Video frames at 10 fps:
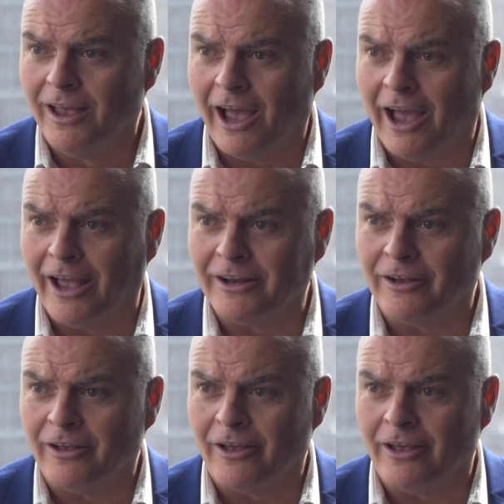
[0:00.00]

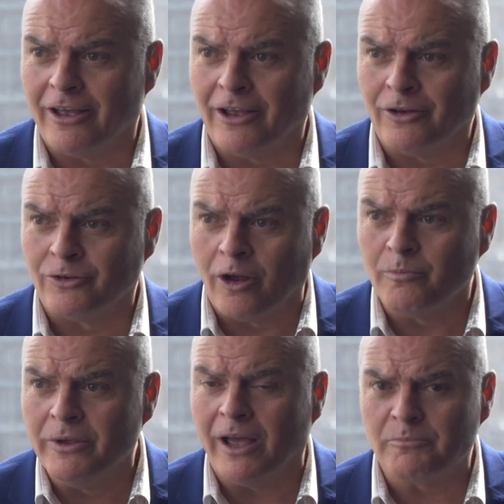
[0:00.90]
And
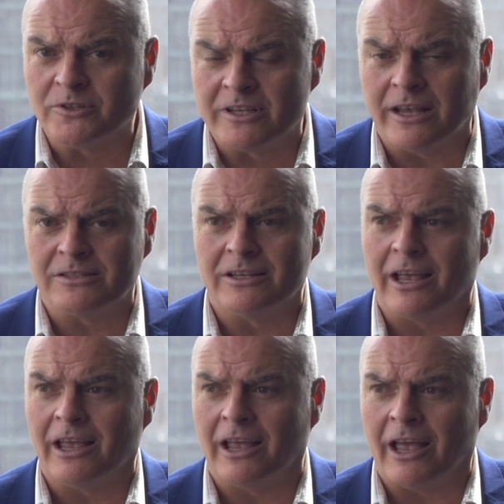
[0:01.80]
don't be upset
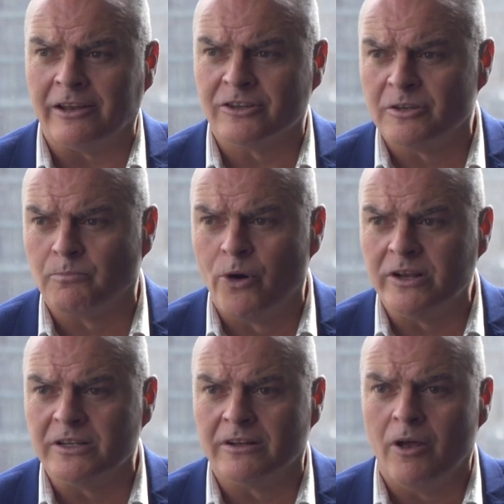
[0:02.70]
and
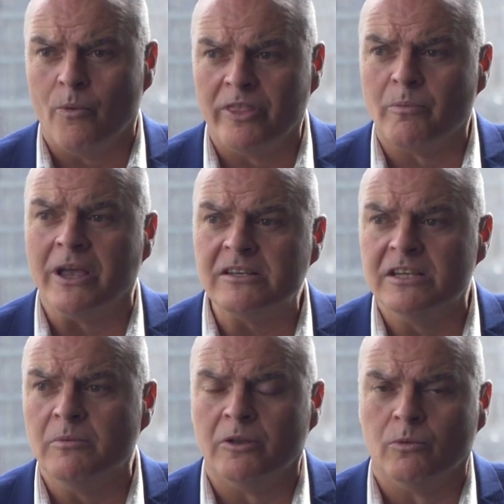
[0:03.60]
disappointed when the best
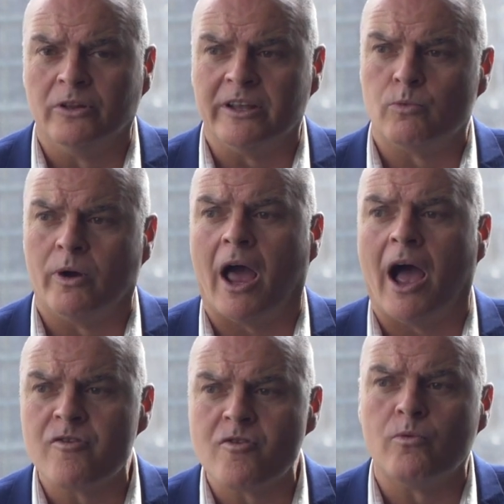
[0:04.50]
team in the world that's won
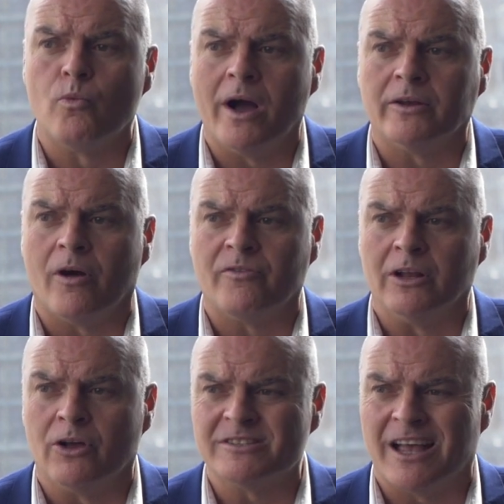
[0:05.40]
101 of their
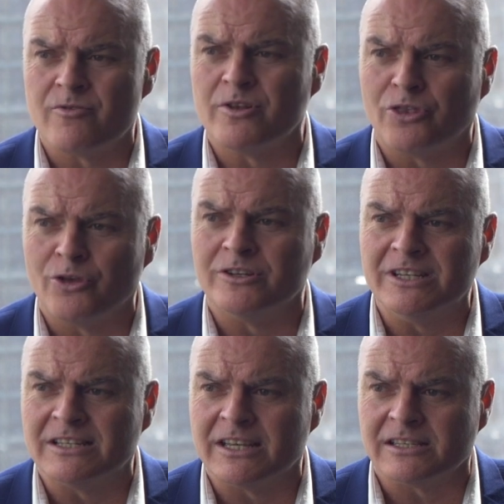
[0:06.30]
last
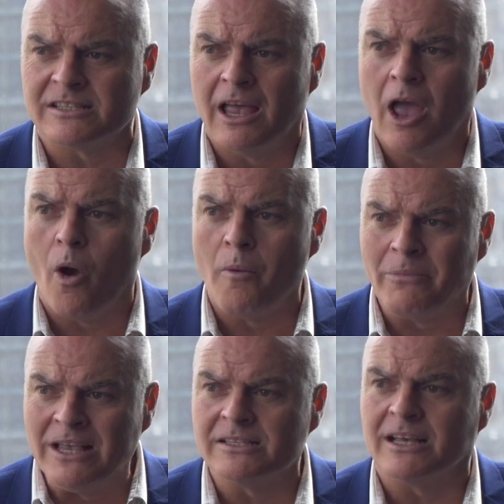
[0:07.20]
113 tests
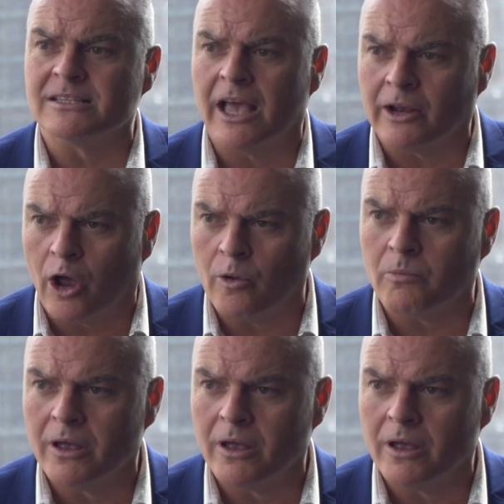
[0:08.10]
beats us at home.